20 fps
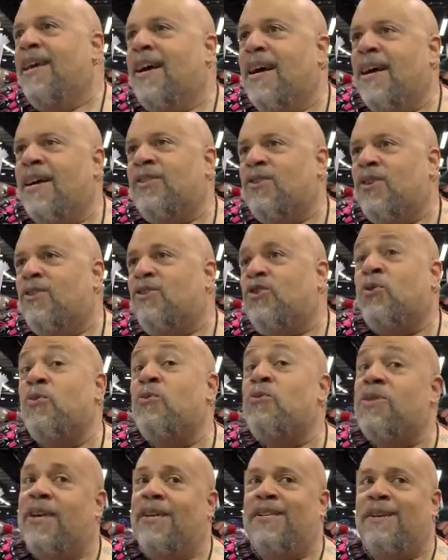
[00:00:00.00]
because the
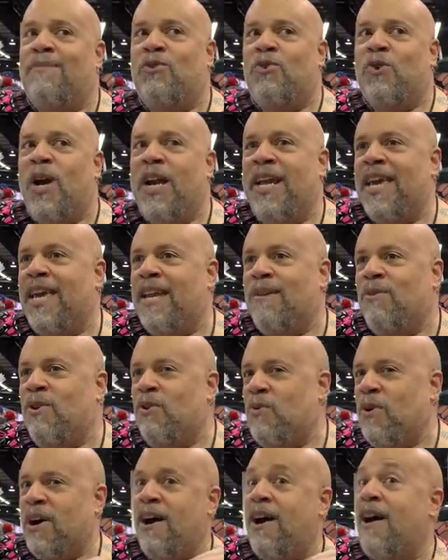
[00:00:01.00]
truth is I'm trying to get him to
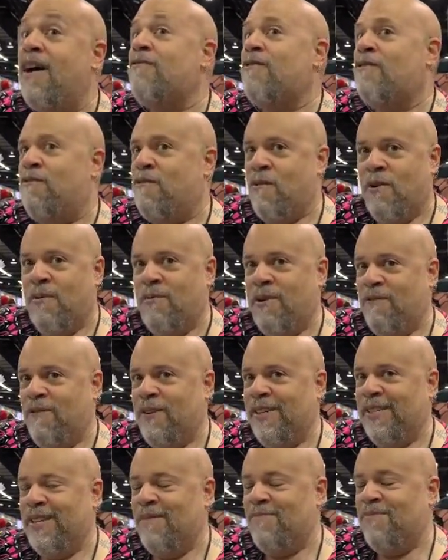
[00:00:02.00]
do a cover for me
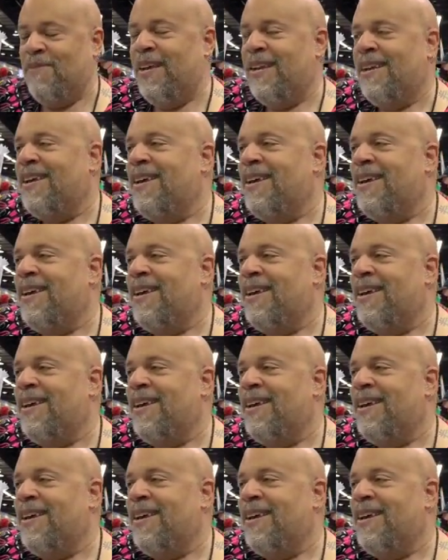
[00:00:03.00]
for something.